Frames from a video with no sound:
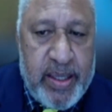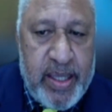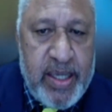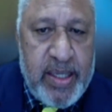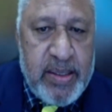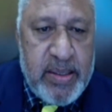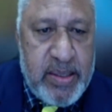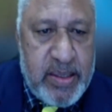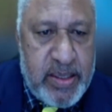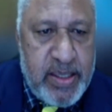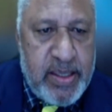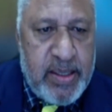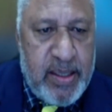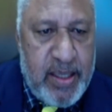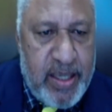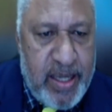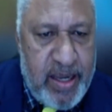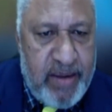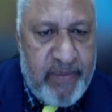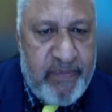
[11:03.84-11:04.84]
they
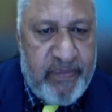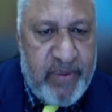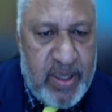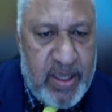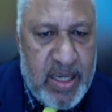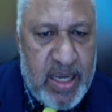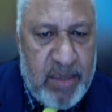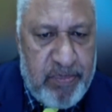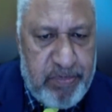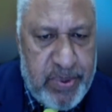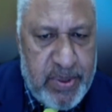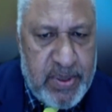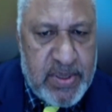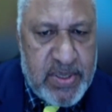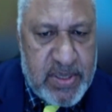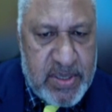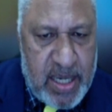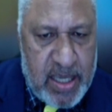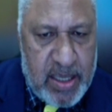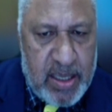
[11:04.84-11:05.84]
still have an uphill
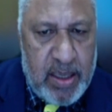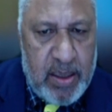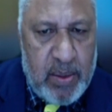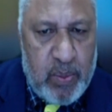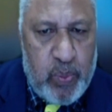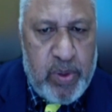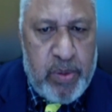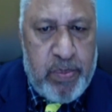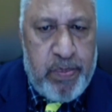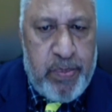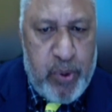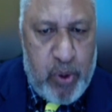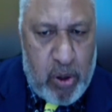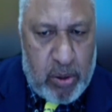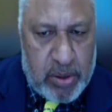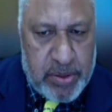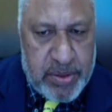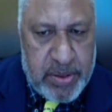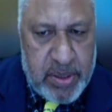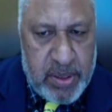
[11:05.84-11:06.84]
struggle with
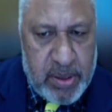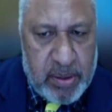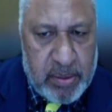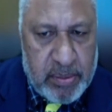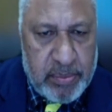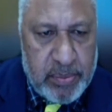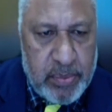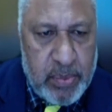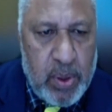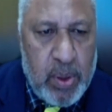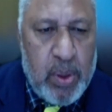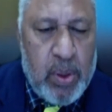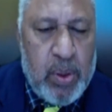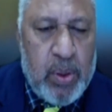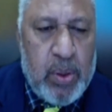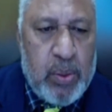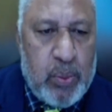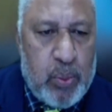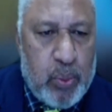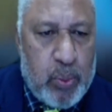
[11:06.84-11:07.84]
bureaucracy
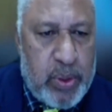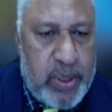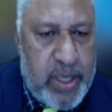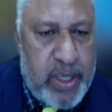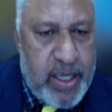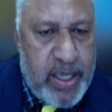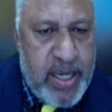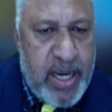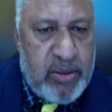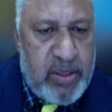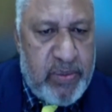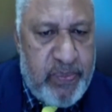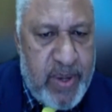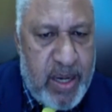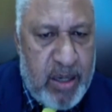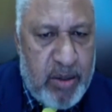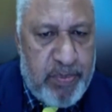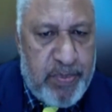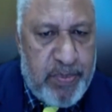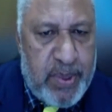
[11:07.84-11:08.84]
to carry out
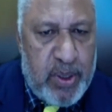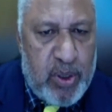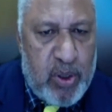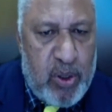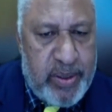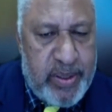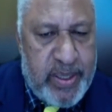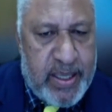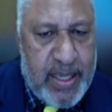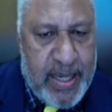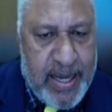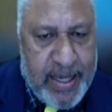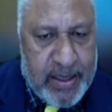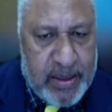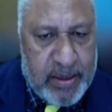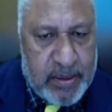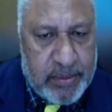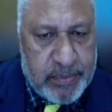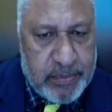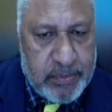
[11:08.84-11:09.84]
development on that
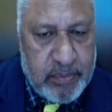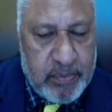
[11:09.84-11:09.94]
land.